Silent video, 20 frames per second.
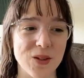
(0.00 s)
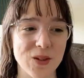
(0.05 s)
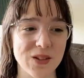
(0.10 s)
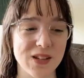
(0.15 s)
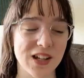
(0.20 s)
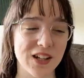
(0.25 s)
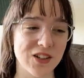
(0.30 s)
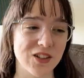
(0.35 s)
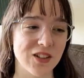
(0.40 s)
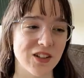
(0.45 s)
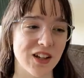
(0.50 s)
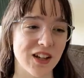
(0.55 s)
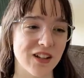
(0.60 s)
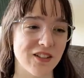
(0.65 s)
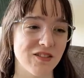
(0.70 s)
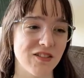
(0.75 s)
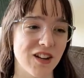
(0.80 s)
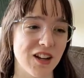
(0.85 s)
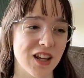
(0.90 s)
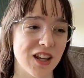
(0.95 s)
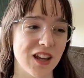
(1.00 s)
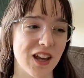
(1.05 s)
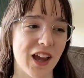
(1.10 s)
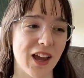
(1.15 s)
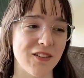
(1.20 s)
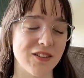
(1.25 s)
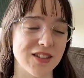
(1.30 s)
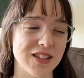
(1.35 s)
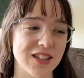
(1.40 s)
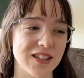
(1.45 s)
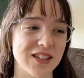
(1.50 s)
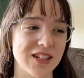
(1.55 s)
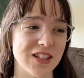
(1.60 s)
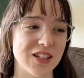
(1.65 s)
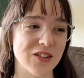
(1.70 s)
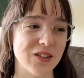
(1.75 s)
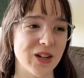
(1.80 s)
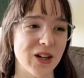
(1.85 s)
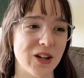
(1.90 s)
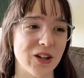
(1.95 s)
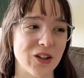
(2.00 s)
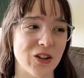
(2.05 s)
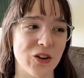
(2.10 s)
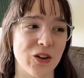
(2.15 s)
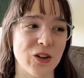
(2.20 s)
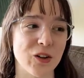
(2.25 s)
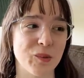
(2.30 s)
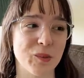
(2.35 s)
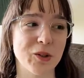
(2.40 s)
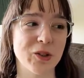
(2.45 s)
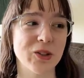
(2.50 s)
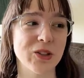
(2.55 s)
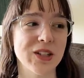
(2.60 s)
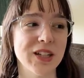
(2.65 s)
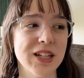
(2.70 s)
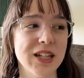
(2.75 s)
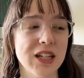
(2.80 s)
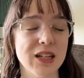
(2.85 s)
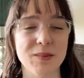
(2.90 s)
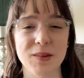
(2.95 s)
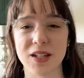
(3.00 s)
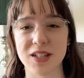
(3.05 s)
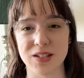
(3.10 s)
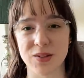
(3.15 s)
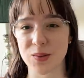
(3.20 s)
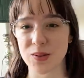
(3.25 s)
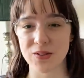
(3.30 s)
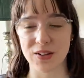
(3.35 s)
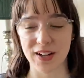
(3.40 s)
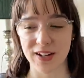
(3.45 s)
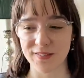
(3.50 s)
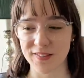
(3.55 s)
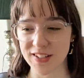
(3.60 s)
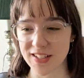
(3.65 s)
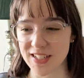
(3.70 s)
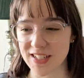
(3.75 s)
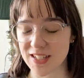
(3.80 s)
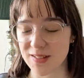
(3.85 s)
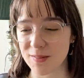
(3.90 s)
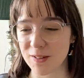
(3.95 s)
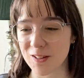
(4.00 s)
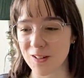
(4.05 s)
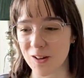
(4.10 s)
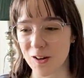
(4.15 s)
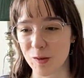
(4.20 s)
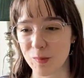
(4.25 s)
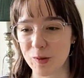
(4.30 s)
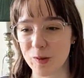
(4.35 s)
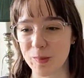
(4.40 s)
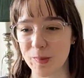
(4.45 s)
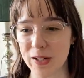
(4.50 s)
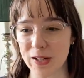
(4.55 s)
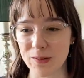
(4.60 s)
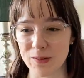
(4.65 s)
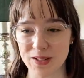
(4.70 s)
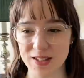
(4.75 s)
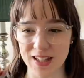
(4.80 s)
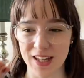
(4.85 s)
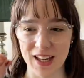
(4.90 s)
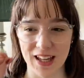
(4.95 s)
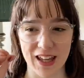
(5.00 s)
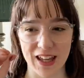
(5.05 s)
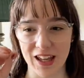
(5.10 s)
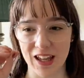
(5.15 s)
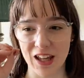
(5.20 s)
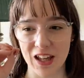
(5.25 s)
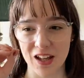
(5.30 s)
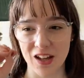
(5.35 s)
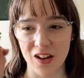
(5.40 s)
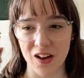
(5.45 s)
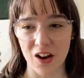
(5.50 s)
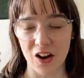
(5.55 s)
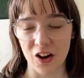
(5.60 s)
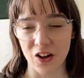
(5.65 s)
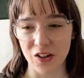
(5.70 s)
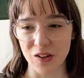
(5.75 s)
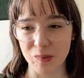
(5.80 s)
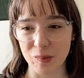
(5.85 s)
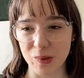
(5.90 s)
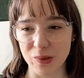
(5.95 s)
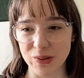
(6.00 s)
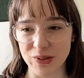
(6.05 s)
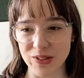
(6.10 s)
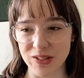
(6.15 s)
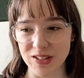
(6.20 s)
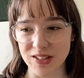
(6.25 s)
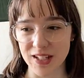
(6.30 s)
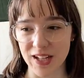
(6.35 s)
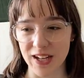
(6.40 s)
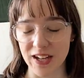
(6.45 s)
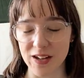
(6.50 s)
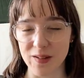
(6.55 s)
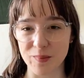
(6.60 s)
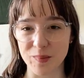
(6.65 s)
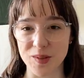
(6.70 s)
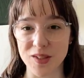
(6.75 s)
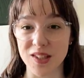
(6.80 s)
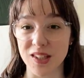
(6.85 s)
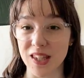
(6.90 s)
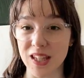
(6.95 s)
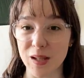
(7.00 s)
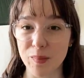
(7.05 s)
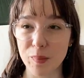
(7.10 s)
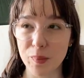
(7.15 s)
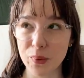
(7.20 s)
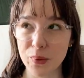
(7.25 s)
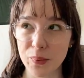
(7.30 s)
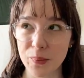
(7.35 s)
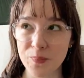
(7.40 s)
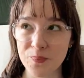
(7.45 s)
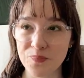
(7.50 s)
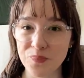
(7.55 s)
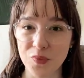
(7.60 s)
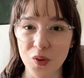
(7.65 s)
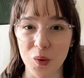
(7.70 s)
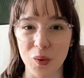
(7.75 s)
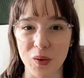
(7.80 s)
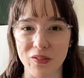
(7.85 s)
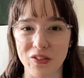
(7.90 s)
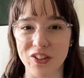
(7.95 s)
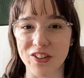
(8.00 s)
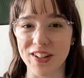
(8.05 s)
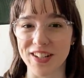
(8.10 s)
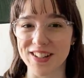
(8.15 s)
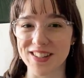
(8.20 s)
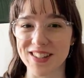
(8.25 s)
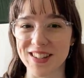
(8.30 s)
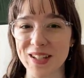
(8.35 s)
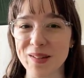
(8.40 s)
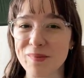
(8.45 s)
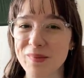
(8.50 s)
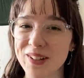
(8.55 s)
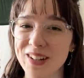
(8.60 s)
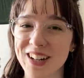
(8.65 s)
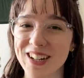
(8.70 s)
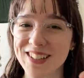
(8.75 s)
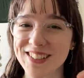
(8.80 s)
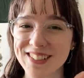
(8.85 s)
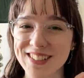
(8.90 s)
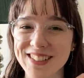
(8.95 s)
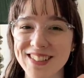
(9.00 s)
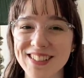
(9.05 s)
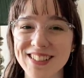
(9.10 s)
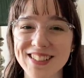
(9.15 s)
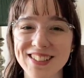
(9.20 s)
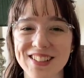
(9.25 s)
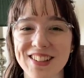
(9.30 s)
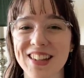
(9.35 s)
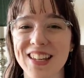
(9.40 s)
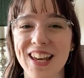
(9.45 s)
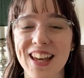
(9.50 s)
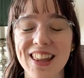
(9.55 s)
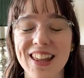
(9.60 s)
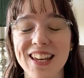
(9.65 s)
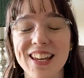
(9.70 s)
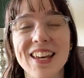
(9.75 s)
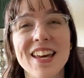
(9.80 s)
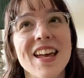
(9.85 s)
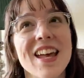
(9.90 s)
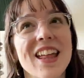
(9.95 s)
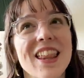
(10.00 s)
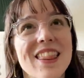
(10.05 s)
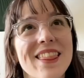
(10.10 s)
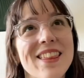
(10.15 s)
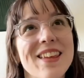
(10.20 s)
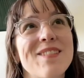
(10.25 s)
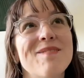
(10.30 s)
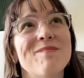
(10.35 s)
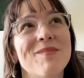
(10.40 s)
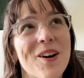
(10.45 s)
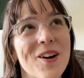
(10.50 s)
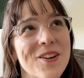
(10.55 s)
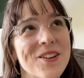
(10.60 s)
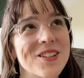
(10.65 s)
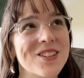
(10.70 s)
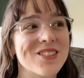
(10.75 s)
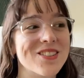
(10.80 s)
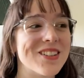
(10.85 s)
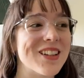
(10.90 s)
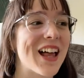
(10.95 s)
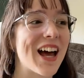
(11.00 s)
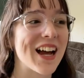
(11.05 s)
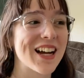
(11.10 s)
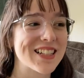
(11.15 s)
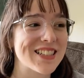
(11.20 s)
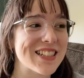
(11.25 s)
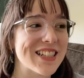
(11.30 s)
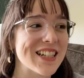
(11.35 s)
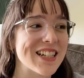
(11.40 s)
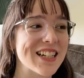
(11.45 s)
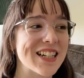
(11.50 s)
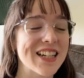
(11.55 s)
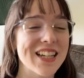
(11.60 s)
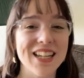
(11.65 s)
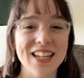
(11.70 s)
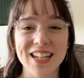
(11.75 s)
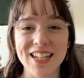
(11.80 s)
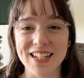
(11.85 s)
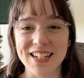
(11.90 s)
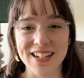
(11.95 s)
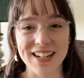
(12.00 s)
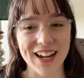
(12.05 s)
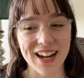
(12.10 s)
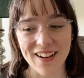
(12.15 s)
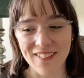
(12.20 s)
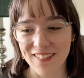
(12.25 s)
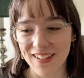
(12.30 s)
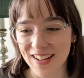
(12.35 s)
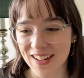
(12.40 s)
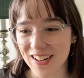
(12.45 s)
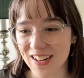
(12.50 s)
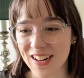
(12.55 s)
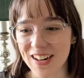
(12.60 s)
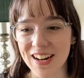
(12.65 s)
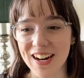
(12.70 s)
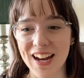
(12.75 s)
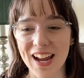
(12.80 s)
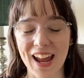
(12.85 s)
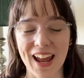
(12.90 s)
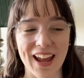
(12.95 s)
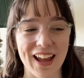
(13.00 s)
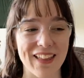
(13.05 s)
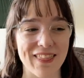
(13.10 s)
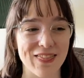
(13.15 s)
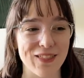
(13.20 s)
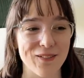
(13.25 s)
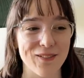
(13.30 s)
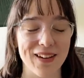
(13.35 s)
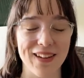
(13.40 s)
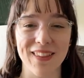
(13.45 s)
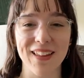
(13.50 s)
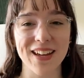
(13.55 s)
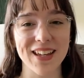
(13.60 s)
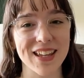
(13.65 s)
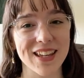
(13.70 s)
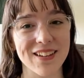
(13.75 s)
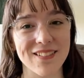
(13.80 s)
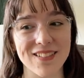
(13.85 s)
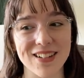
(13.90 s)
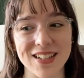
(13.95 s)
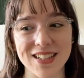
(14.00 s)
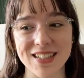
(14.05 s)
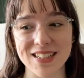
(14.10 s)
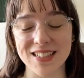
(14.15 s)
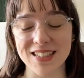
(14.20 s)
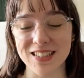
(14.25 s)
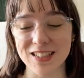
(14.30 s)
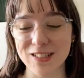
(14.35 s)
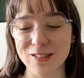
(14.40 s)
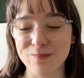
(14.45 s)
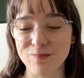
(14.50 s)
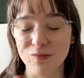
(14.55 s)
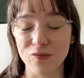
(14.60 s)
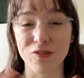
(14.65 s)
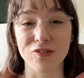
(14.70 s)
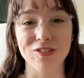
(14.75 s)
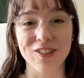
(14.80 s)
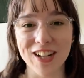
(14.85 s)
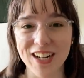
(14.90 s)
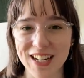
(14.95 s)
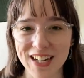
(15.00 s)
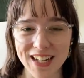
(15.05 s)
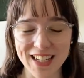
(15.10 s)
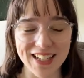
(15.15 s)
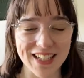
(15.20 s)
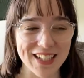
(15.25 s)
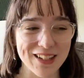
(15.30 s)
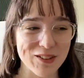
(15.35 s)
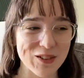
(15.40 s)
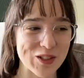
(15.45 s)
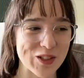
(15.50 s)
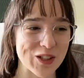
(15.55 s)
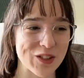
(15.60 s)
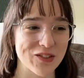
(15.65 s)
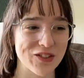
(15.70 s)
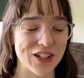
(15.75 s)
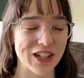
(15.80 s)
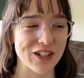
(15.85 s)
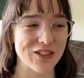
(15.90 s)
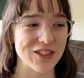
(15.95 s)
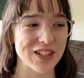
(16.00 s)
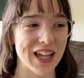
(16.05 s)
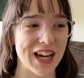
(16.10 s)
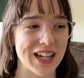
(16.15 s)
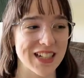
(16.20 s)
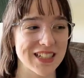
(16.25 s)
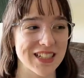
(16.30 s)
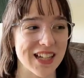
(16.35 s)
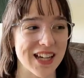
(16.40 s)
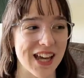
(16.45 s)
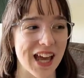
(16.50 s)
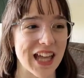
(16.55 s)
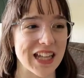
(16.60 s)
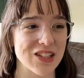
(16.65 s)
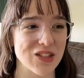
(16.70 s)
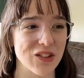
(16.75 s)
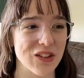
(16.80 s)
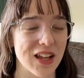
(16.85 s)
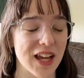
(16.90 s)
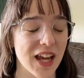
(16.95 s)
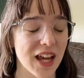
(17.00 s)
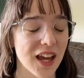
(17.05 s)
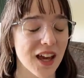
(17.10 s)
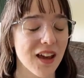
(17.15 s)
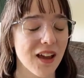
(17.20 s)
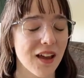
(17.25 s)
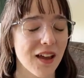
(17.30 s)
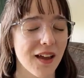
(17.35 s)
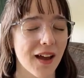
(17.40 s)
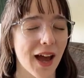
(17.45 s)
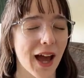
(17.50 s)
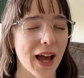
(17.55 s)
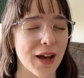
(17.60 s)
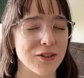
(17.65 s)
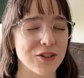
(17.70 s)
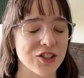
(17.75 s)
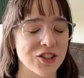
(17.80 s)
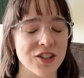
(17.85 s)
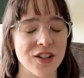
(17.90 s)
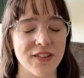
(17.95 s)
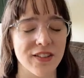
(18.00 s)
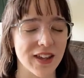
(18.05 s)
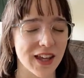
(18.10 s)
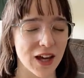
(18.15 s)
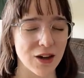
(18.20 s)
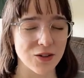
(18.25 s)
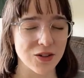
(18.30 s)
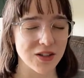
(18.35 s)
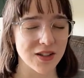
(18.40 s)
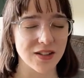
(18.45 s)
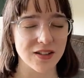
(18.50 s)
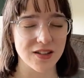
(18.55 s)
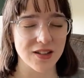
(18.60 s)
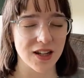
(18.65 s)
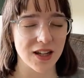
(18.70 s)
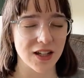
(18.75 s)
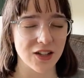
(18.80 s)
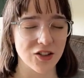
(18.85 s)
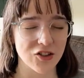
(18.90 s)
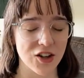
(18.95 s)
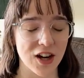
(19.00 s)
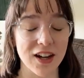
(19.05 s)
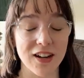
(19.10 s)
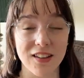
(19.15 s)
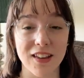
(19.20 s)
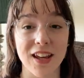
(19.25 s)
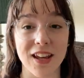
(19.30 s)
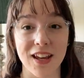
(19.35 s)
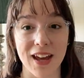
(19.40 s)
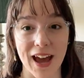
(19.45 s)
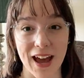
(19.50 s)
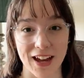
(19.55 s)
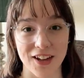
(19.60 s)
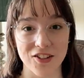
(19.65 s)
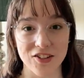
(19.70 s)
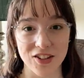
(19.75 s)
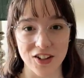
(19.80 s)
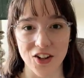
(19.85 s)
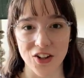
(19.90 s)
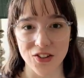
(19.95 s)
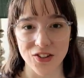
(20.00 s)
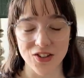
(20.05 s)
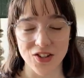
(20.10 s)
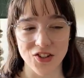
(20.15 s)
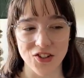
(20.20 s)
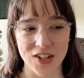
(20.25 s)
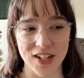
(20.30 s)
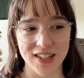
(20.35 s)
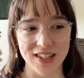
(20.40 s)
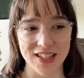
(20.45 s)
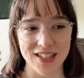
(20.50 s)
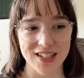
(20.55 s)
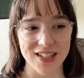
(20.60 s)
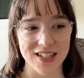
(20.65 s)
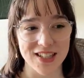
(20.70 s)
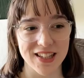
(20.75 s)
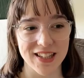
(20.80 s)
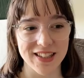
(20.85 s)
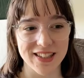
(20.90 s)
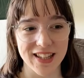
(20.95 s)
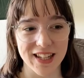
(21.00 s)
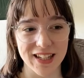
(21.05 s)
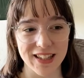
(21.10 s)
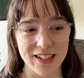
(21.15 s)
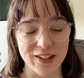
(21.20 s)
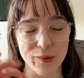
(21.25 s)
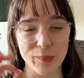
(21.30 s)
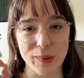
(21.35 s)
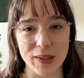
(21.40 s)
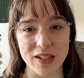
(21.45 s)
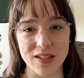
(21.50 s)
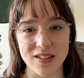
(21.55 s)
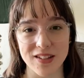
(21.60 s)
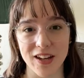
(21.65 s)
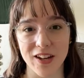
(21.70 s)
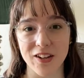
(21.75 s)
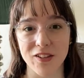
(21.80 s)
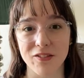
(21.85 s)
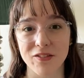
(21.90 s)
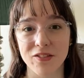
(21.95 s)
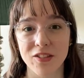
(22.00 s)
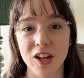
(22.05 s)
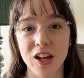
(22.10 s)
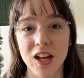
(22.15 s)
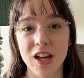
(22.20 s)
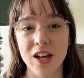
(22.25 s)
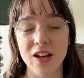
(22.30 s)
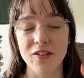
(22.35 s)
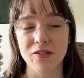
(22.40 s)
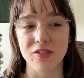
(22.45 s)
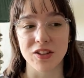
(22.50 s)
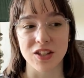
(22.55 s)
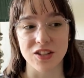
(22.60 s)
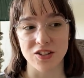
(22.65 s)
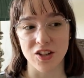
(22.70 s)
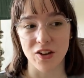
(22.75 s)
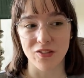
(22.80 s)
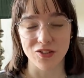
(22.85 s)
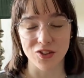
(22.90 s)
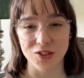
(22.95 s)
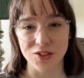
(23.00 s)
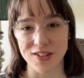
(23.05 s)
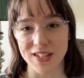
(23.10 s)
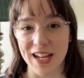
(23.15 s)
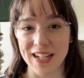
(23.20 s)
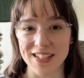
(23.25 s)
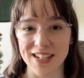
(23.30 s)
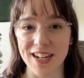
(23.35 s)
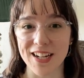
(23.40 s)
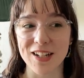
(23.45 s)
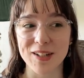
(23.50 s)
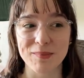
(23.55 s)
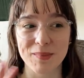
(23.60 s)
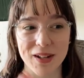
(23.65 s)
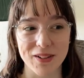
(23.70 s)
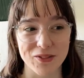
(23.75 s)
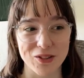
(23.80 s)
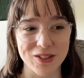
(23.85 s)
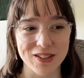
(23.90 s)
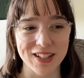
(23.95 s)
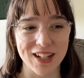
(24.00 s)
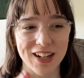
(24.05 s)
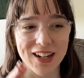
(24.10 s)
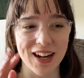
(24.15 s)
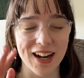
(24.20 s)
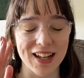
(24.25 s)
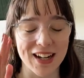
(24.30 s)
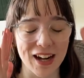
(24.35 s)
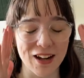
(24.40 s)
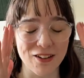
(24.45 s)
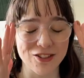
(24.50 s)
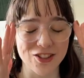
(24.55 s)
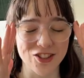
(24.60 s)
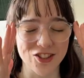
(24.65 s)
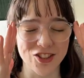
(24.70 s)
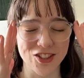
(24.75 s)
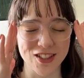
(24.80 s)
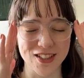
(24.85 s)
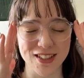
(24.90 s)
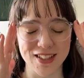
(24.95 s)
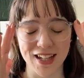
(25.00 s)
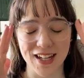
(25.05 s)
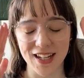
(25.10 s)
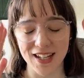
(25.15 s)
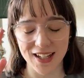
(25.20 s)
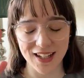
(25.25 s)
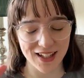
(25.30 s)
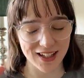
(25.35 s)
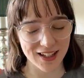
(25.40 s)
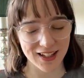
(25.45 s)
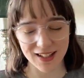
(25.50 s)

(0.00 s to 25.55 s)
This is actually kind of funny. I was listening to it on Audible because it was recommended to me on Audible, but it was like Audible's um, sleep one of their like sleep productions so they get like the most relaxing narrator and the way that he was reading it was just very relaxing and so like I was just on the couch listening, trying to like actually concentrate and listen to this like little piece of philosophical satire by Voltaire and I was just like